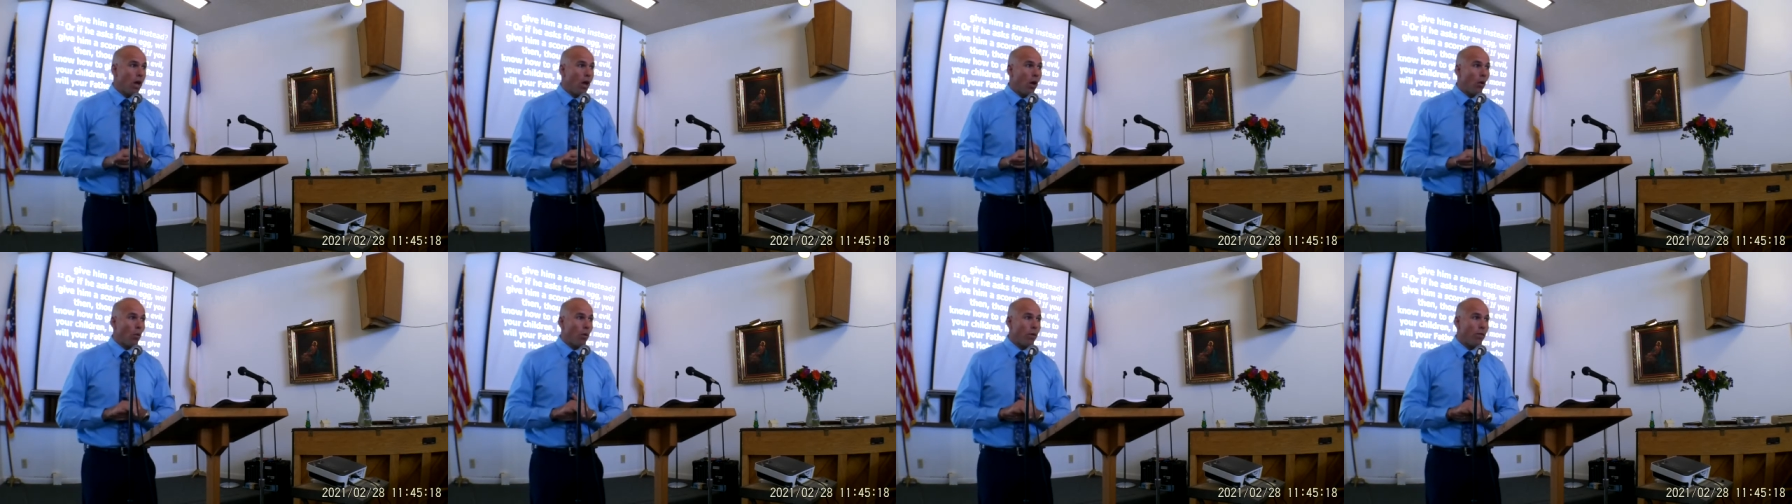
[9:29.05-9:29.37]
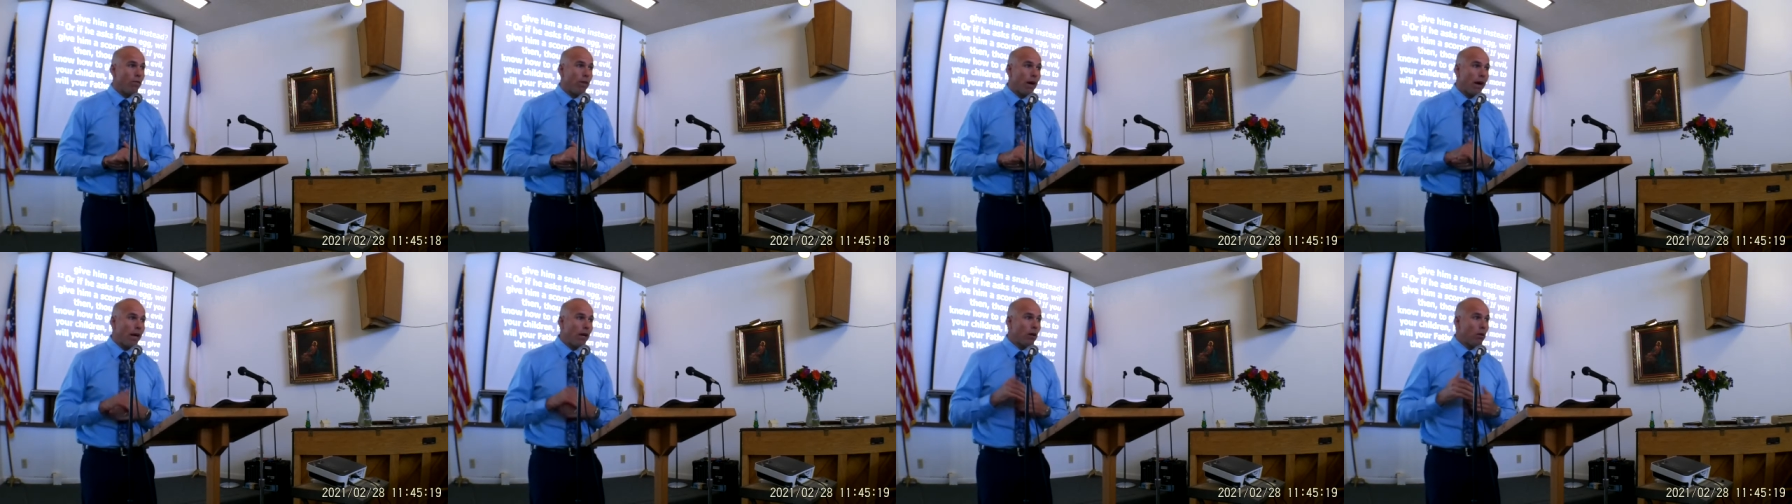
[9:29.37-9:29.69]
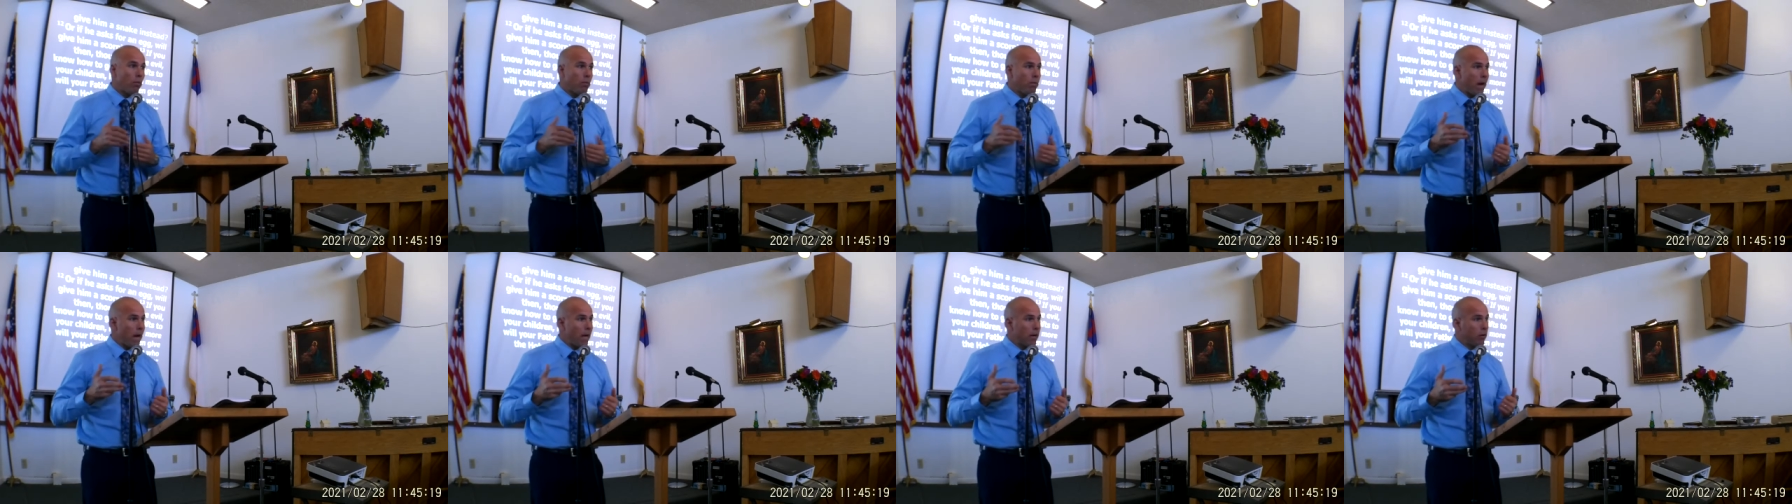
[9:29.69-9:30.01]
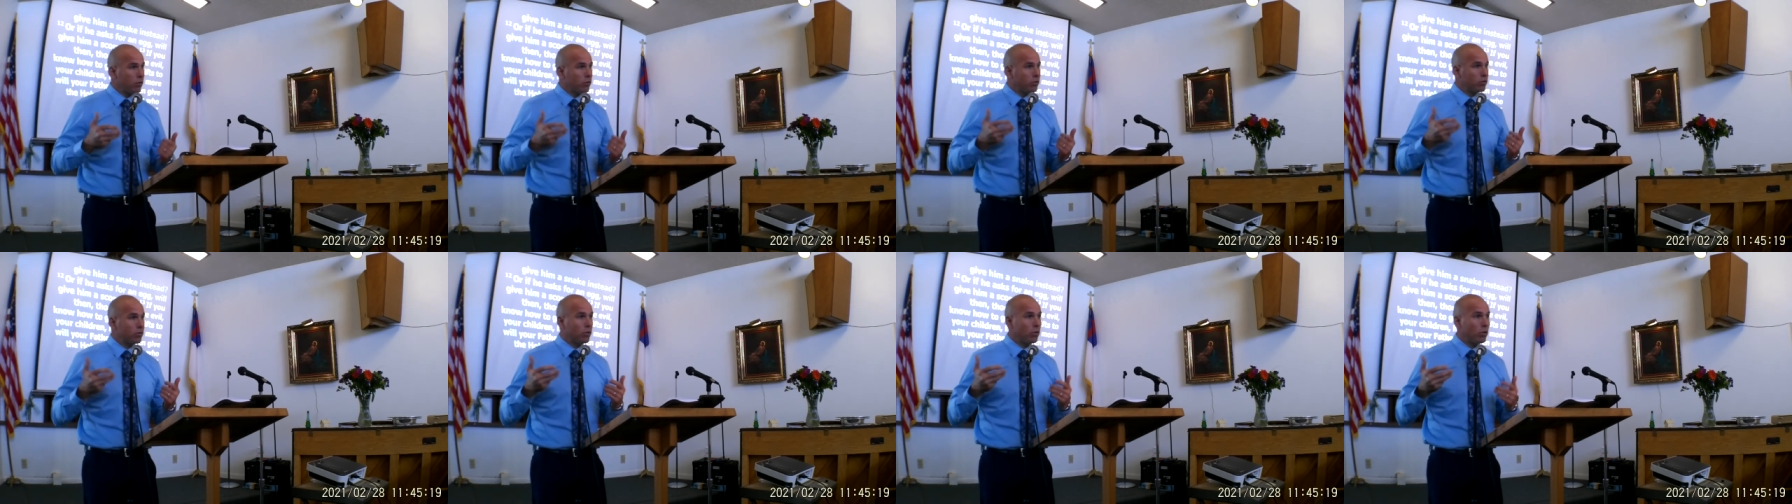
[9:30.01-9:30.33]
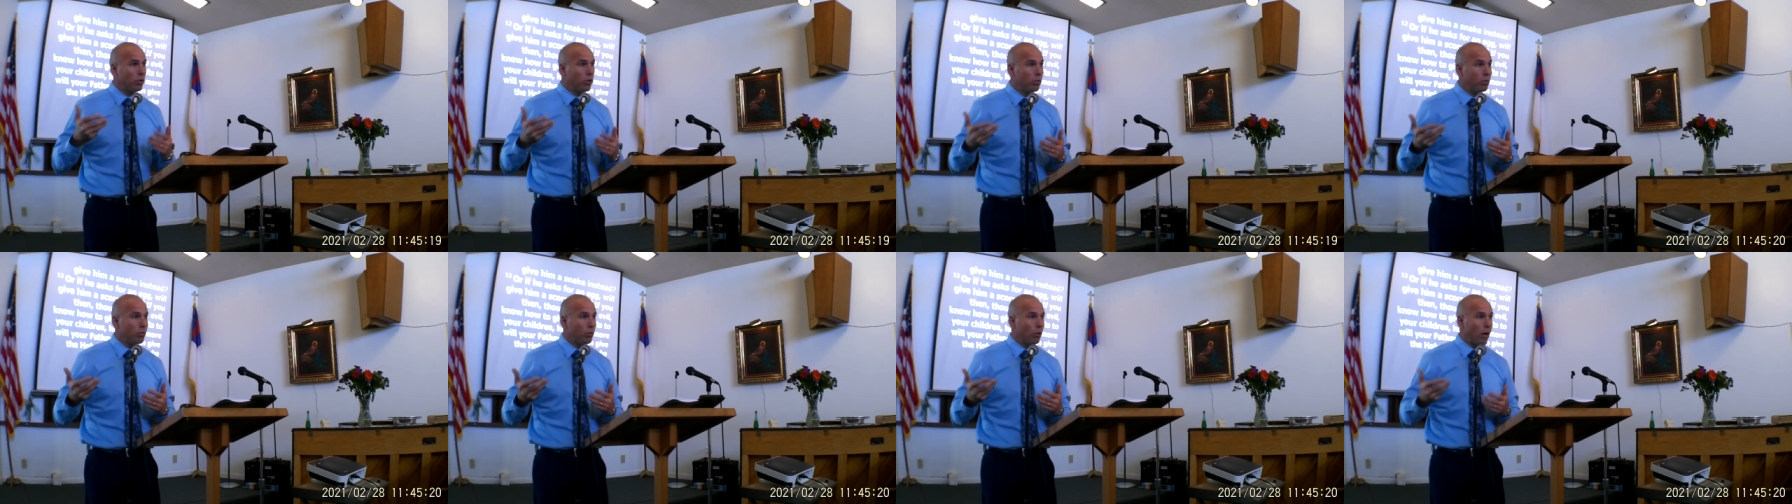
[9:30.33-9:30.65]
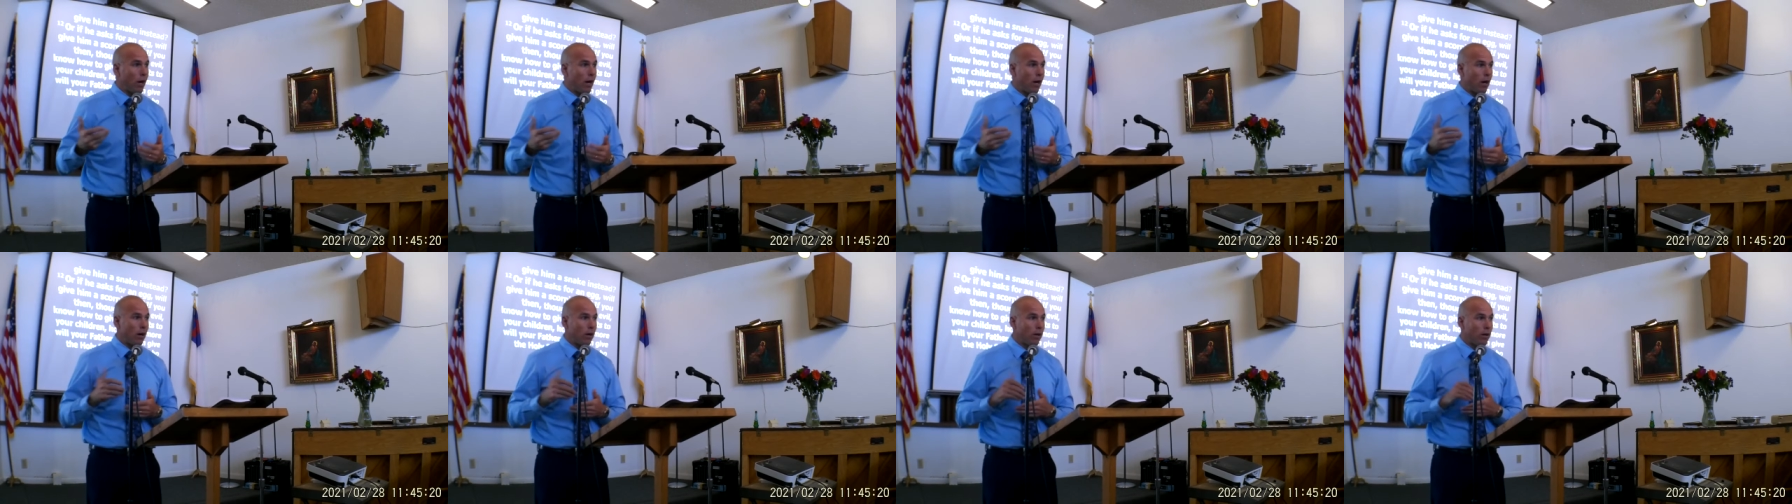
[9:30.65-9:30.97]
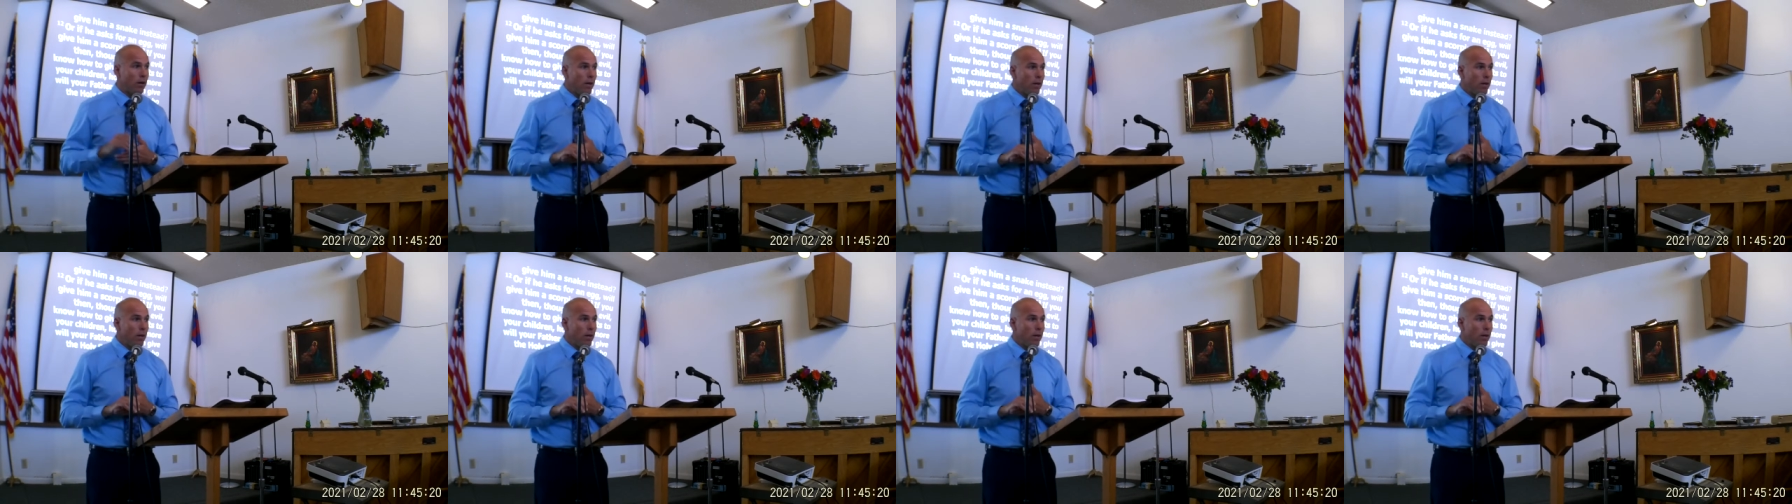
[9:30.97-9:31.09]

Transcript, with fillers: We fight our battles through prayer